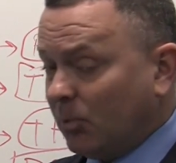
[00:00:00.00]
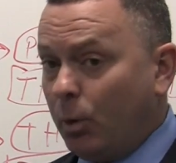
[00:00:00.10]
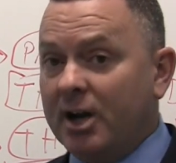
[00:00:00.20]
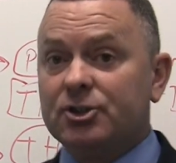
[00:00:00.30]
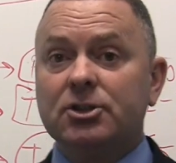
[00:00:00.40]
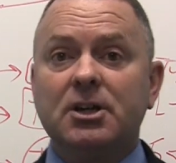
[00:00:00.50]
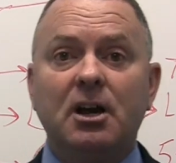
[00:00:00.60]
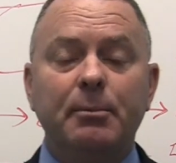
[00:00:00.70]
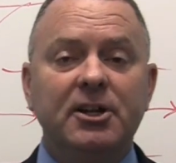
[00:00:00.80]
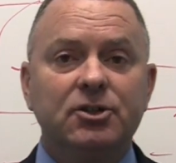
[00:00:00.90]
Questions,
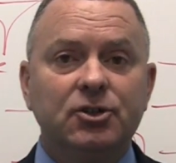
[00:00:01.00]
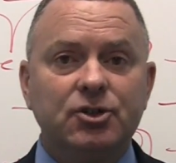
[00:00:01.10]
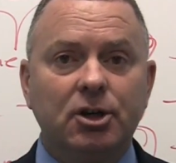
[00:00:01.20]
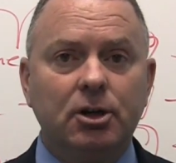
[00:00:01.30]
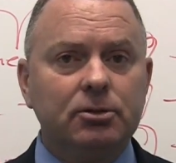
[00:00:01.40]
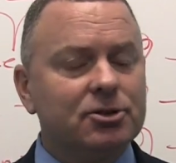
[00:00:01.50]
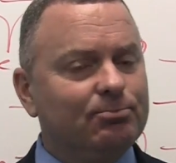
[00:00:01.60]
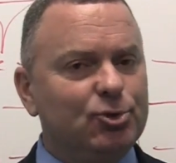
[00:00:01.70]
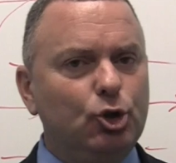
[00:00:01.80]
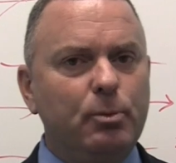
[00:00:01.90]
comments, concerns,
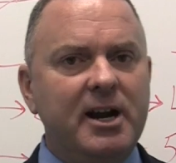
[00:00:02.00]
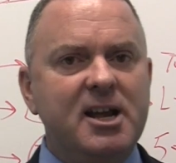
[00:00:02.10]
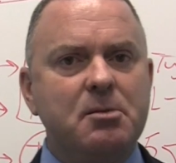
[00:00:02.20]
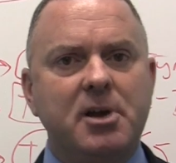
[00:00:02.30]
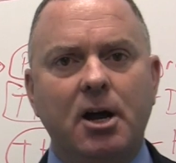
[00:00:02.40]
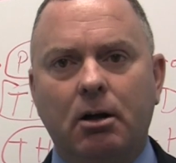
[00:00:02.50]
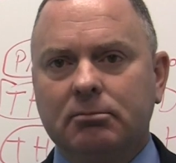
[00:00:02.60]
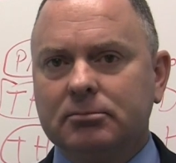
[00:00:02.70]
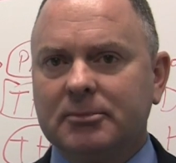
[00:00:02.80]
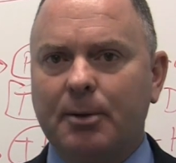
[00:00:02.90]
shoot me an email.
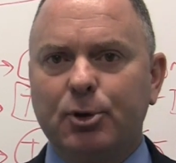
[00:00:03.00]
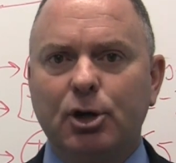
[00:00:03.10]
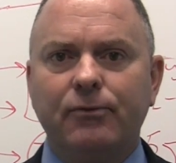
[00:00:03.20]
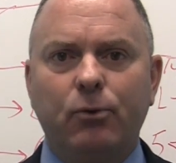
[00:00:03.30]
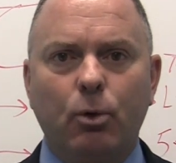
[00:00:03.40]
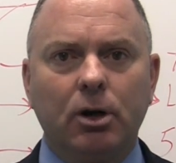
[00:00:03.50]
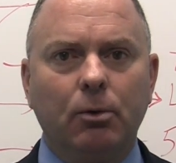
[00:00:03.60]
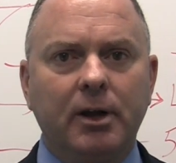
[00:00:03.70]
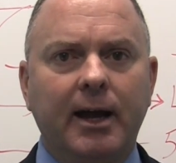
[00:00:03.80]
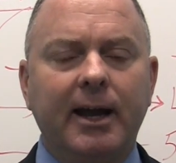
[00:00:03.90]
I'm good for it,
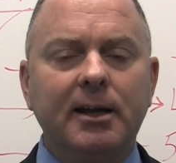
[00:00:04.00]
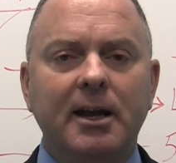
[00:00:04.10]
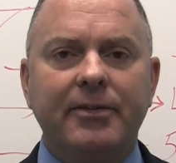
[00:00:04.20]
okay?